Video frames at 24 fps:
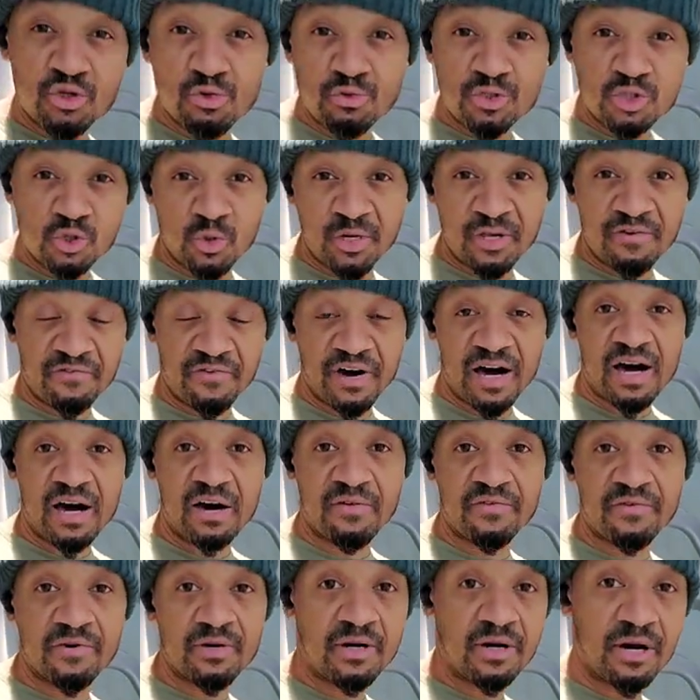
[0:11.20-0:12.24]

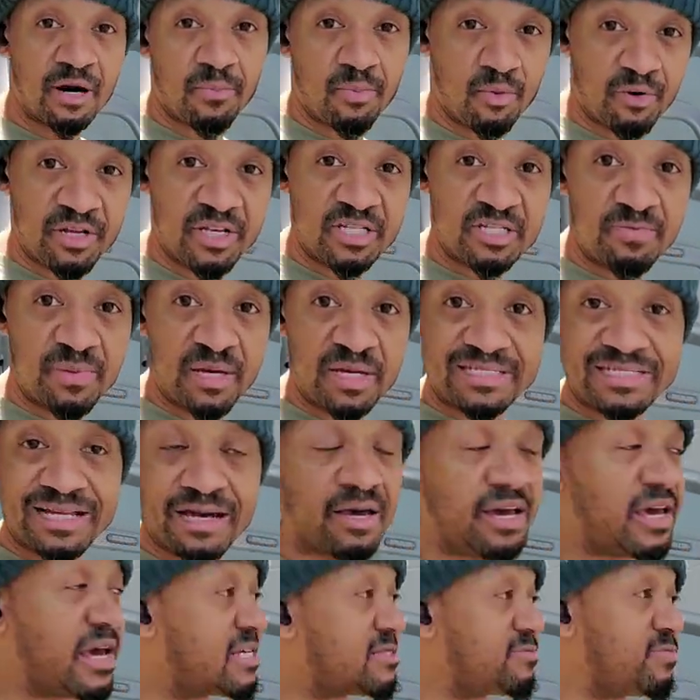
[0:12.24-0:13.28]
225 up on this bench.
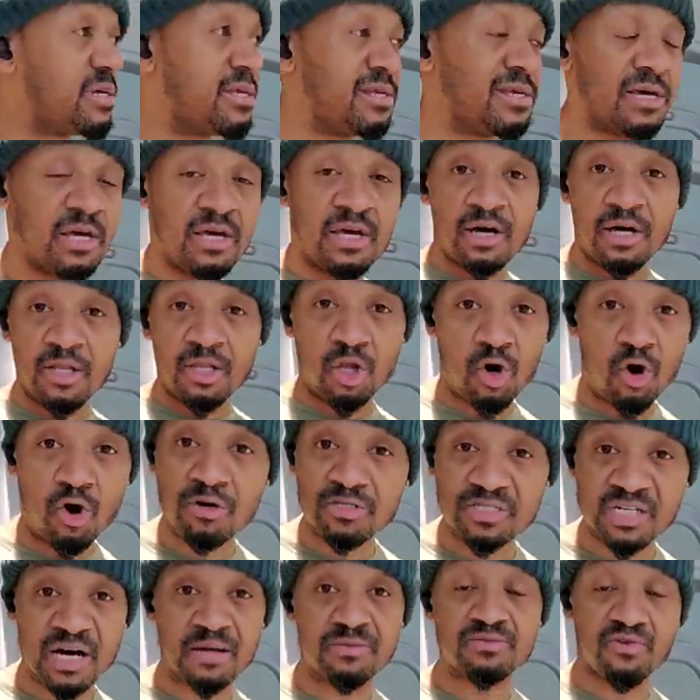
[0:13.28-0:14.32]
Now, it has been a
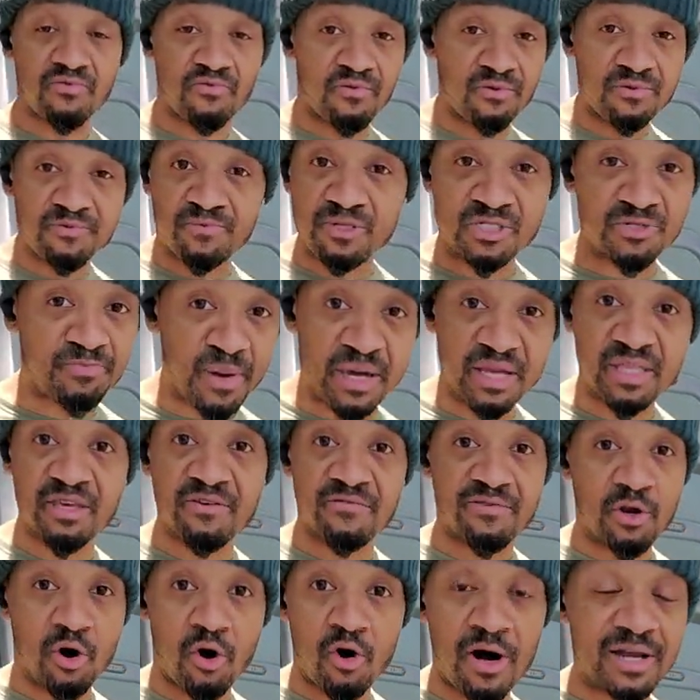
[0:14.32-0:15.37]
long time, so for
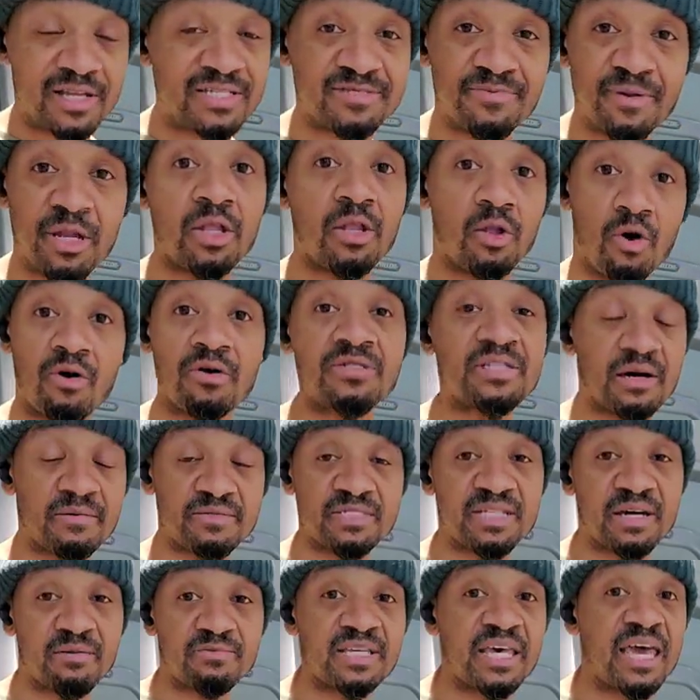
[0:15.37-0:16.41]
perspective and all, it's been a long time
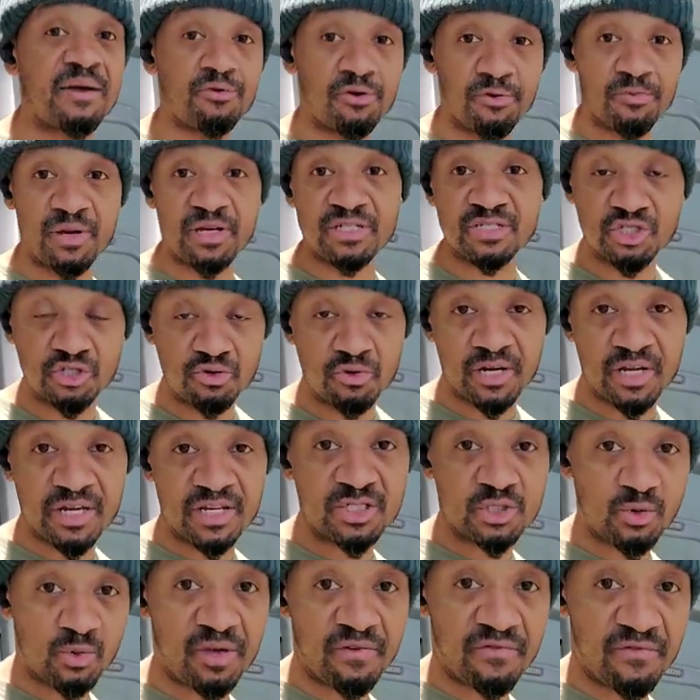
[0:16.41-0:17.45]
since I was able to bench
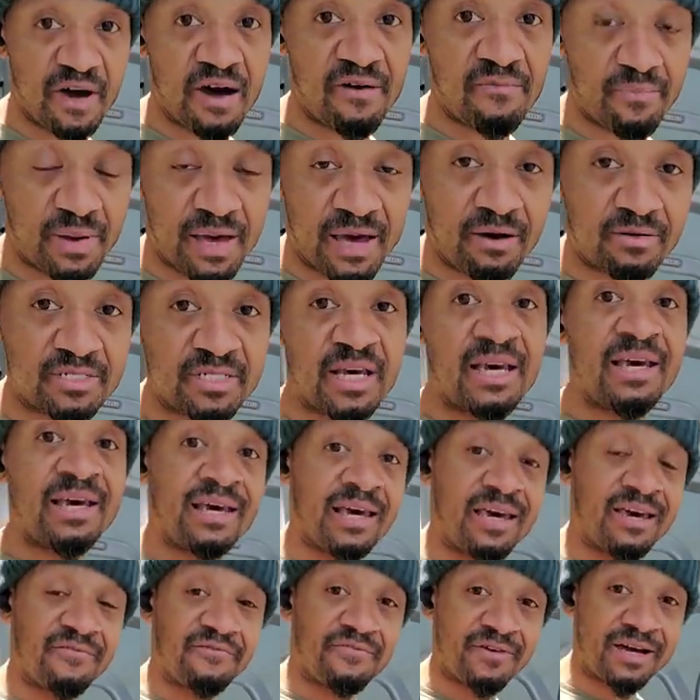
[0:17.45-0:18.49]
225 pounds.
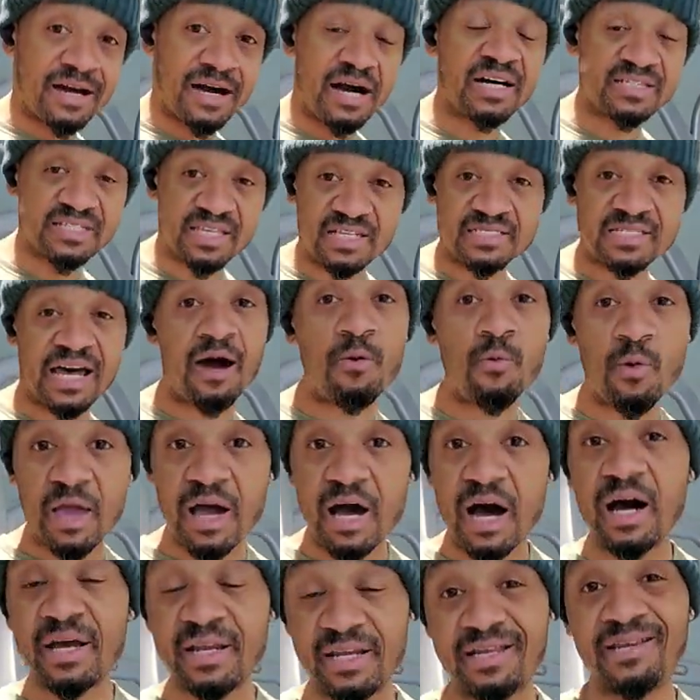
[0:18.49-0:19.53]
And for context, I weigh
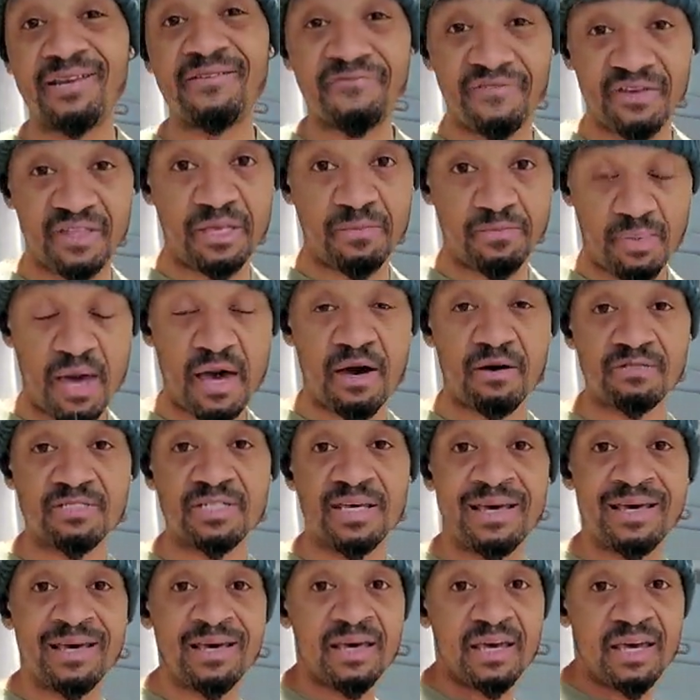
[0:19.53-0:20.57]
150
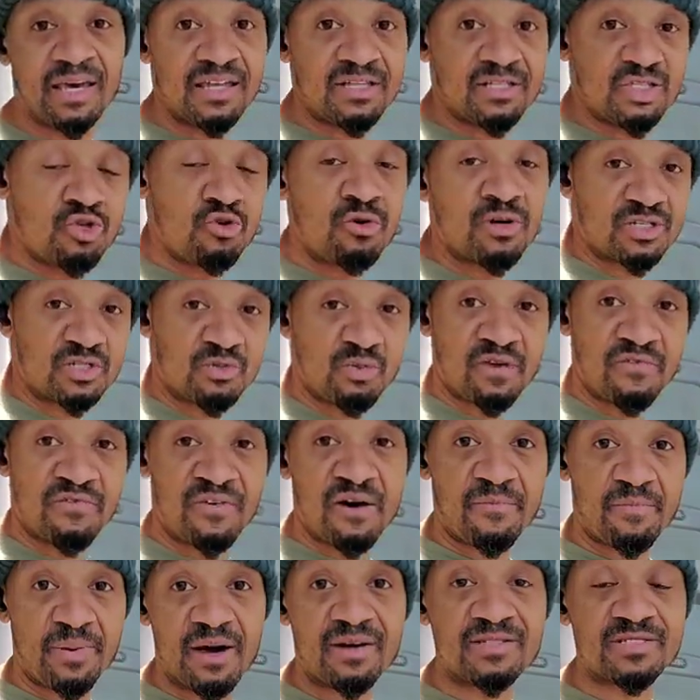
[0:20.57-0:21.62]
pounds, and
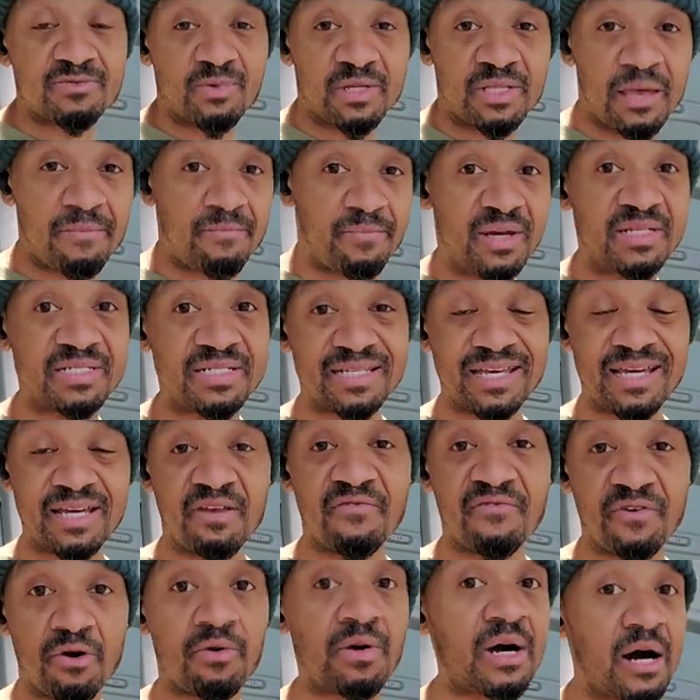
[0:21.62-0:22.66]
225 pounds is what they bench at the
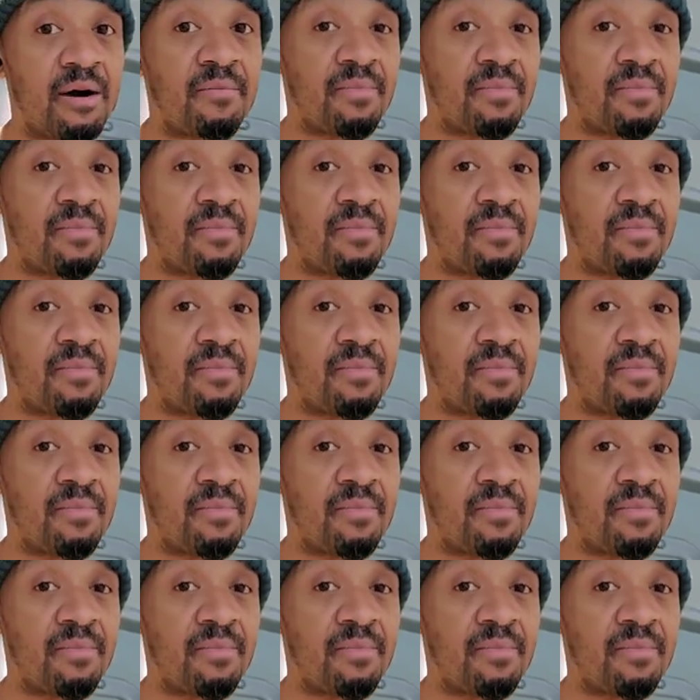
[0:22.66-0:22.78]
NFL